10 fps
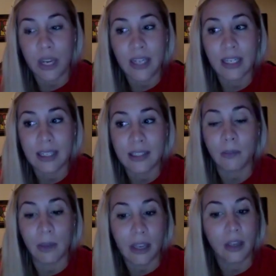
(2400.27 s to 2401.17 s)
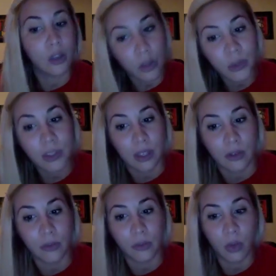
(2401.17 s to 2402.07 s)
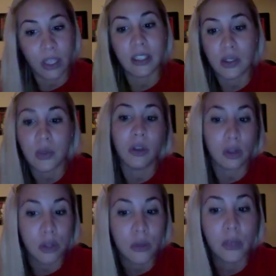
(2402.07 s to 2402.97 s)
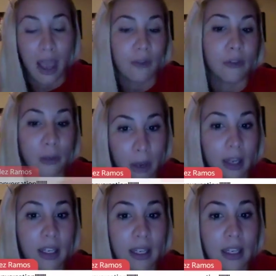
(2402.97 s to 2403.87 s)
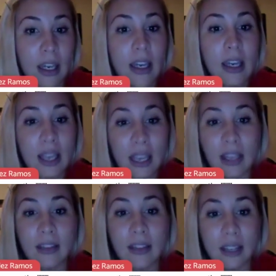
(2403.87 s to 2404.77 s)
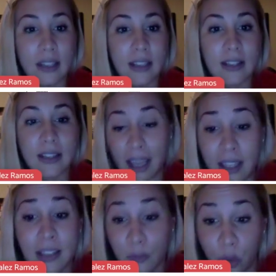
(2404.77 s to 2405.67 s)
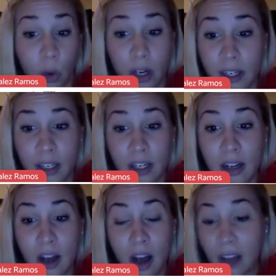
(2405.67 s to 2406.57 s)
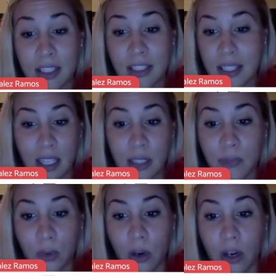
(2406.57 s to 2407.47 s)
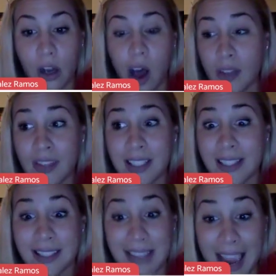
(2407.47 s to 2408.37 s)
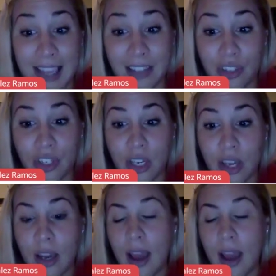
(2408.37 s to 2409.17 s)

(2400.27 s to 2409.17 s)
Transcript: We need to be inclusive. We need to include everybody in this dance floor, on this stage.